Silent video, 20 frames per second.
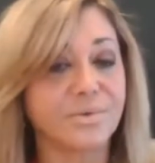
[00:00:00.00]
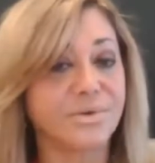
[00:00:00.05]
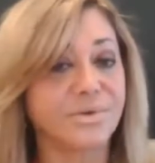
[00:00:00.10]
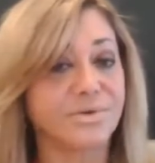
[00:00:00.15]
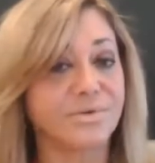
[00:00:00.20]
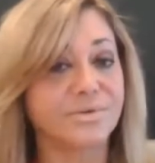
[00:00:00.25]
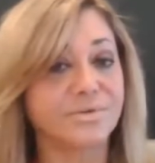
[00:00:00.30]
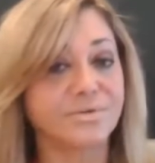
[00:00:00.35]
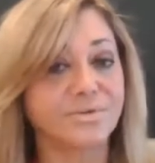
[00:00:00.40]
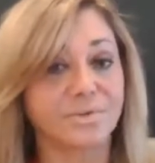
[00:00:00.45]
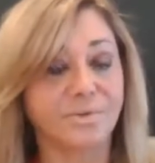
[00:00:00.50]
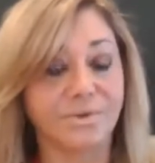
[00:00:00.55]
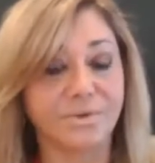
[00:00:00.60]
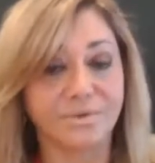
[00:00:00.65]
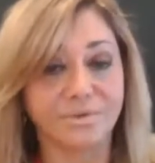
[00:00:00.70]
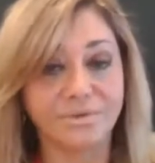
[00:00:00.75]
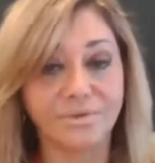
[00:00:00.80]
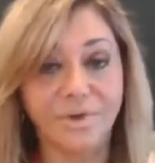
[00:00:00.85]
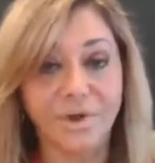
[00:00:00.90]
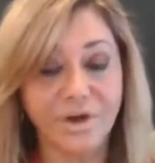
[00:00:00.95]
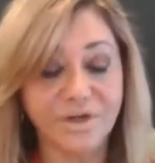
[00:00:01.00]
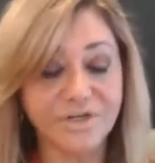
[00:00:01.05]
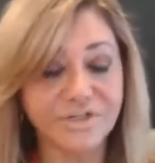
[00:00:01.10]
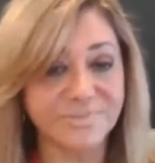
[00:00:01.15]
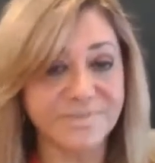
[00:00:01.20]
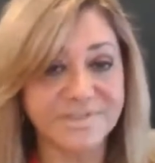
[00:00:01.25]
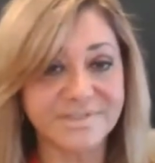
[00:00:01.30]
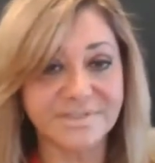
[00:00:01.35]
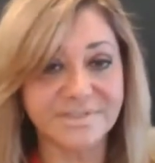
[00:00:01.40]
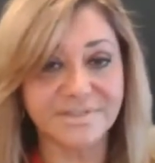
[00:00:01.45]
owners or
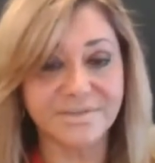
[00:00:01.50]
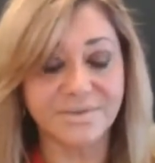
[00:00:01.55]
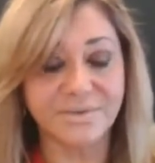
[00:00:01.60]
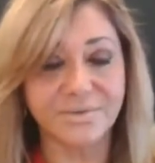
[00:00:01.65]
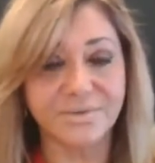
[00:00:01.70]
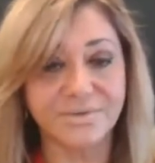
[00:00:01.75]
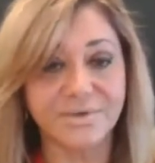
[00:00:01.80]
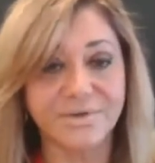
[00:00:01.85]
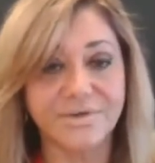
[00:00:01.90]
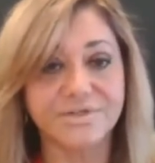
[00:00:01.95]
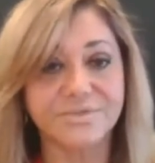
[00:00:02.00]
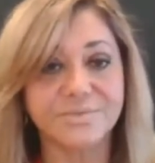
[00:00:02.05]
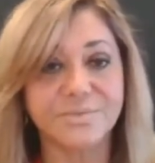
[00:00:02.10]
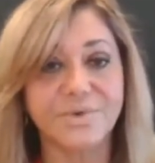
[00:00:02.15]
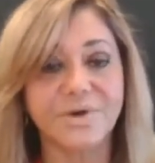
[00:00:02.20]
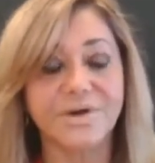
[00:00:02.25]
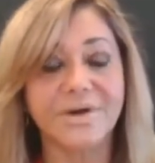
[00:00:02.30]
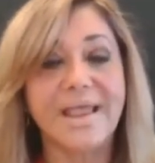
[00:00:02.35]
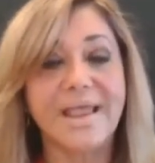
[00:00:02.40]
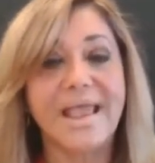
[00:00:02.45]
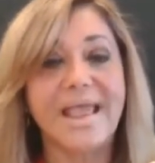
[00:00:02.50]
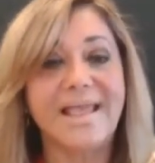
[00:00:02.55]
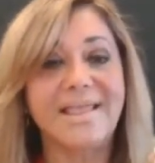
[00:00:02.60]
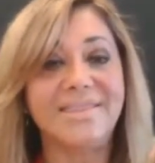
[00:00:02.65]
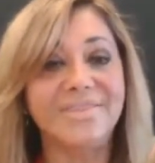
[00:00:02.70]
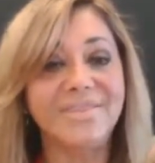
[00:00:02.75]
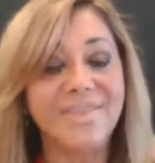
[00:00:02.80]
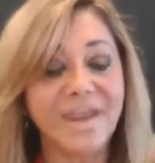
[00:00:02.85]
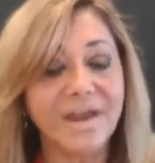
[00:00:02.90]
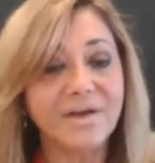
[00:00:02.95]
large business owners, where
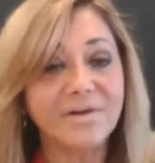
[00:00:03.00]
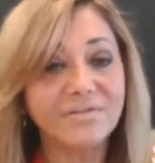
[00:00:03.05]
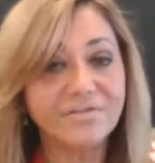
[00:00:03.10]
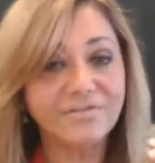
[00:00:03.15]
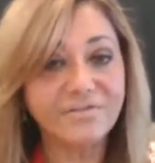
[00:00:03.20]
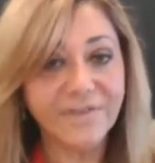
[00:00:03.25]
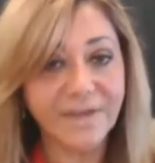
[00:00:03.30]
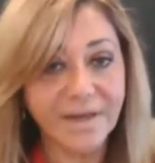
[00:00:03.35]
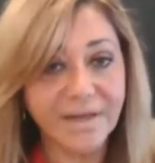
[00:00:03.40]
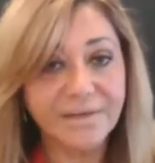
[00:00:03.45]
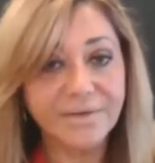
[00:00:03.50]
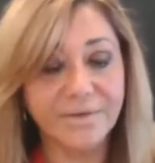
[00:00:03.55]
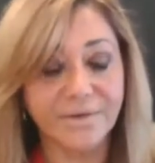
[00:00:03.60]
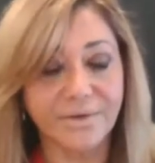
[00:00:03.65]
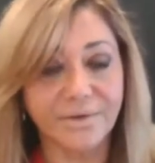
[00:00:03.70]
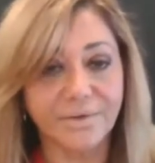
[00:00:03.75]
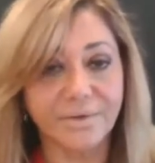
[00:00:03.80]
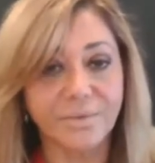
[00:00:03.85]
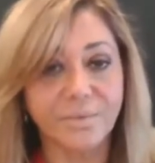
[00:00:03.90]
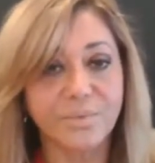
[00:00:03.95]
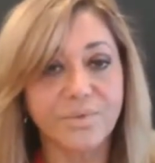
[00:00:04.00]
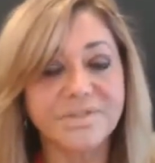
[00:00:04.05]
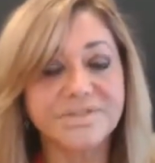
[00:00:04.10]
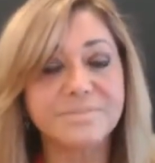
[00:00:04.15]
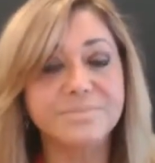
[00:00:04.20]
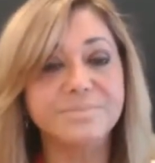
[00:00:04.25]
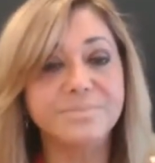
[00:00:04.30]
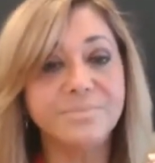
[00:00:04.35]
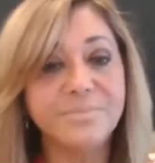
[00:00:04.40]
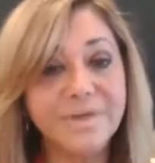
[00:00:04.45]
their failure
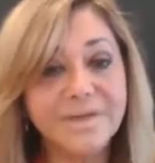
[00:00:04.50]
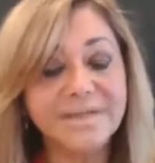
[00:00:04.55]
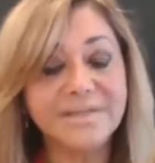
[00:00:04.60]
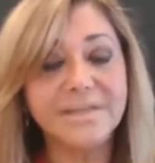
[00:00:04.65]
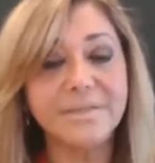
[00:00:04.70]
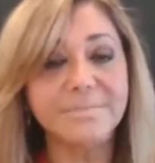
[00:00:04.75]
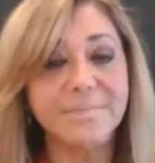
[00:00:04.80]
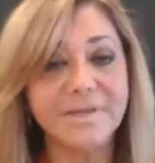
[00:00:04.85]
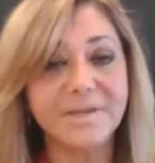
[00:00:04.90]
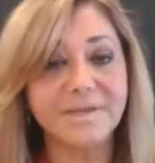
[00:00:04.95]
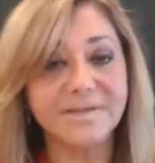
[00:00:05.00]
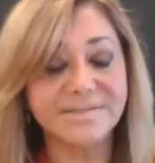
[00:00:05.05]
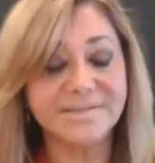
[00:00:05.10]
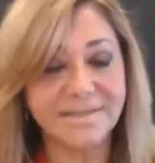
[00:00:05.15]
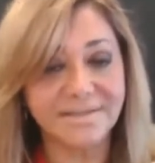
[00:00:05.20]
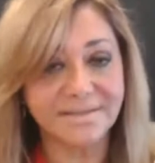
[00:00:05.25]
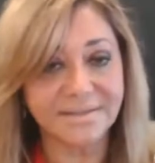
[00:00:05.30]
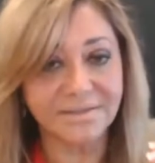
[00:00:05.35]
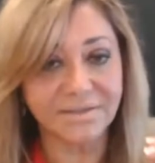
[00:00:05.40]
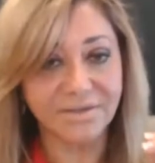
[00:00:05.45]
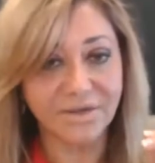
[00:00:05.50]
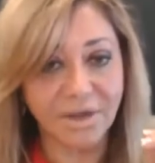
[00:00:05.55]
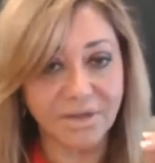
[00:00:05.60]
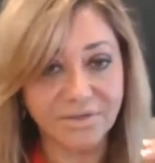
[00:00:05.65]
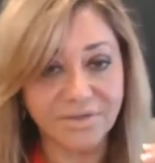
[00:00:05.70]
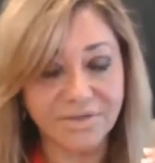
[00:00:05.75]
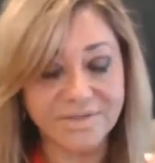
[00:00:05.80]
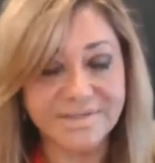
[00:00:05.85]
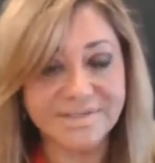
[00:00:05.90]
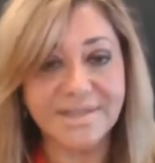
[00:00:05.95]
was really because they didn't
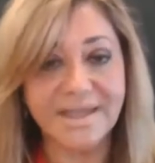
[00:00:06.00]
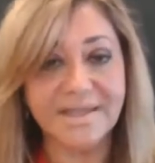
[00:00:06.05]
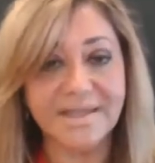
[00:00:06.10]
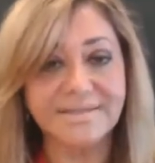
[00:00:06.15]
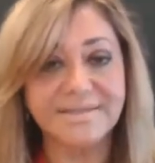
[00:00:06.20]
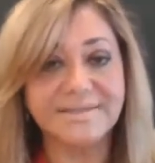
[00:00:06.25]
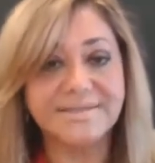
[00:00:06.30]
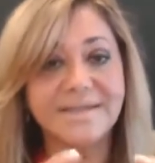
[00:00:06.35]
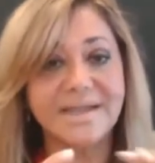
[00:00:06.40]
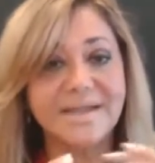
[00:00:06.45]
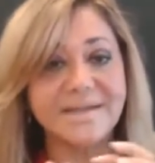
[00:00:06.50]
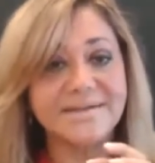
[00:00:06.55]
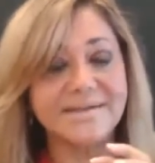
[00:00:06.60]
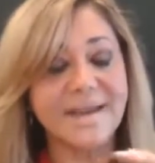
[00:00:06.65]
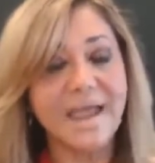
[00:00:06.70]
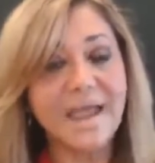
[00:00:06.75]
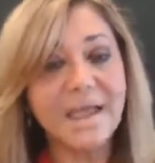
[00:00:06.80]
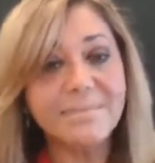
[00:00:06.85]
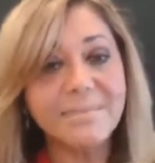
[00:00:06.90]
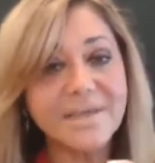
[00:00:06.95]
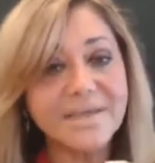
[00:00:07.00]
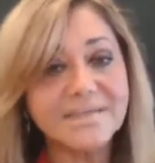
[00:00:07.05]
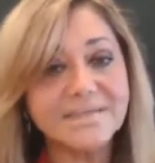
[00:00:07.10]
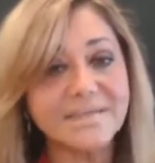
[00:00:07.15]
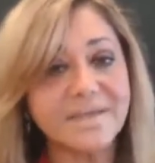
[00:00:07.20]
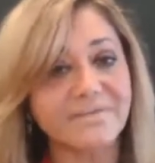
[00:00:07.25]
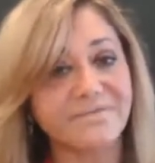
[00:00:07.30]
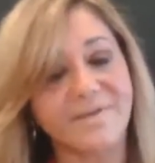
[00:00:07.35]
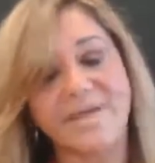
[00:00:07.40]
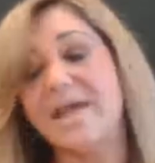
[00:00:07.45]
understand the
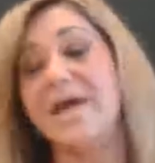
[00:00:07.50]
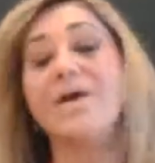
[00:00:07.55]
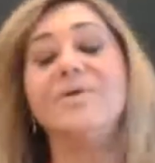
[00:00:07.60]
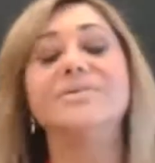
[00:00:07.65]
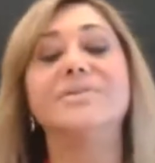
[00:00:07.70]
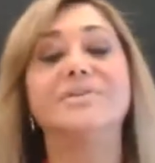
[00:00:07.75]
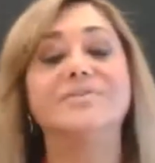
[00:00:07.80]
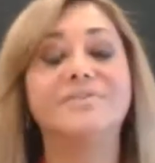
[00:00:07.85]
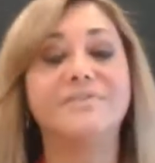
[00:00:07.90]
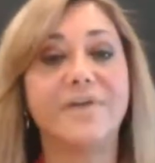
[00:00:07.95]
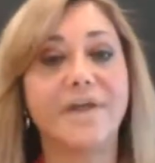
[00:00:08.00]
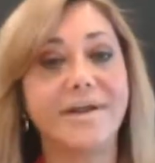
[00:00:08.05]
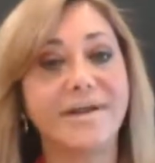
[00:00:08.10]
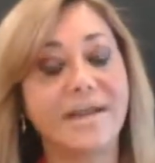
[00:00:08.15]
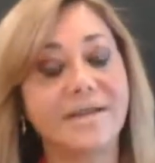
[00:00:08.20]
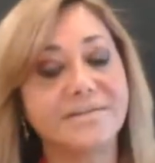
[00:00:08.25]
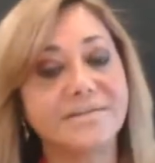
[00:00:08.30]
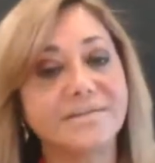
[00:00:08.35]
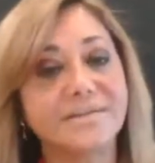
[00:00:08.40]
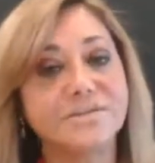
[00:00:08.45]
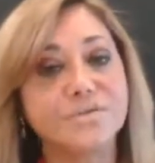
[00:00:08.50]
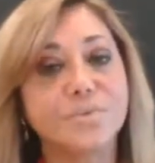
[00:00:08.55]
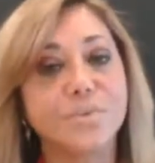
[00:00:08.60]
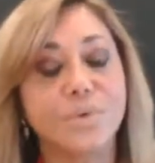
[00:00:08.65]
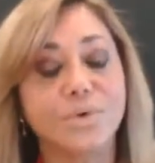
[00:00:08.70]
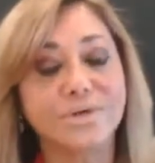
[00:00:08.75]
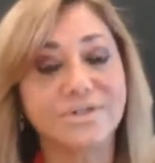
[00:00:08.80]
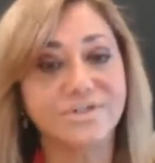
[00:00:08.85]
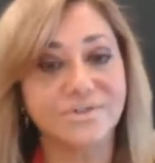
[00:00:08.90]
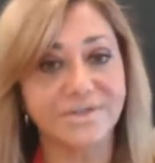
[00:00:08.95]
dynamics of how their finances
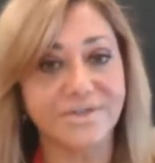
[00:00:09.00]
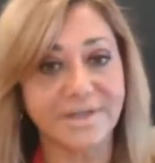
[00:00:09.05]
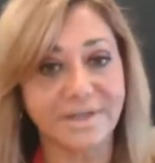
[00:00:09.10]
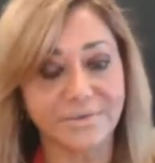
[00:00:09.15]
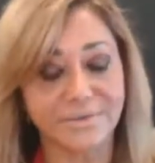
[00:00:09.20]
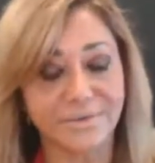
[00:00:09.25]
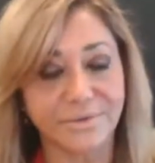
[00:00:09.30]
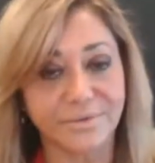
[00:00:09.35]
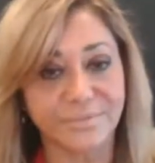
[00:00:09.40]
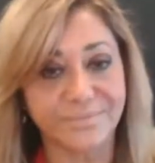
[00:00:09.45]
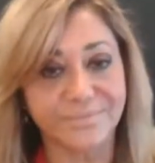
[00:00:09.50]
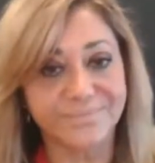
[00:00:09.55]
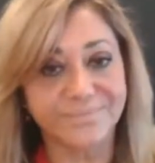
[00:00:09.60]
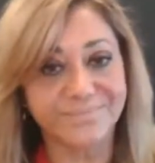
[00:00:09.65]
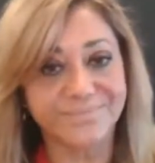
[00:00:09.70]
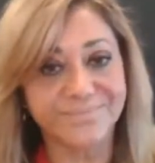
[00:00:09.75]
work together.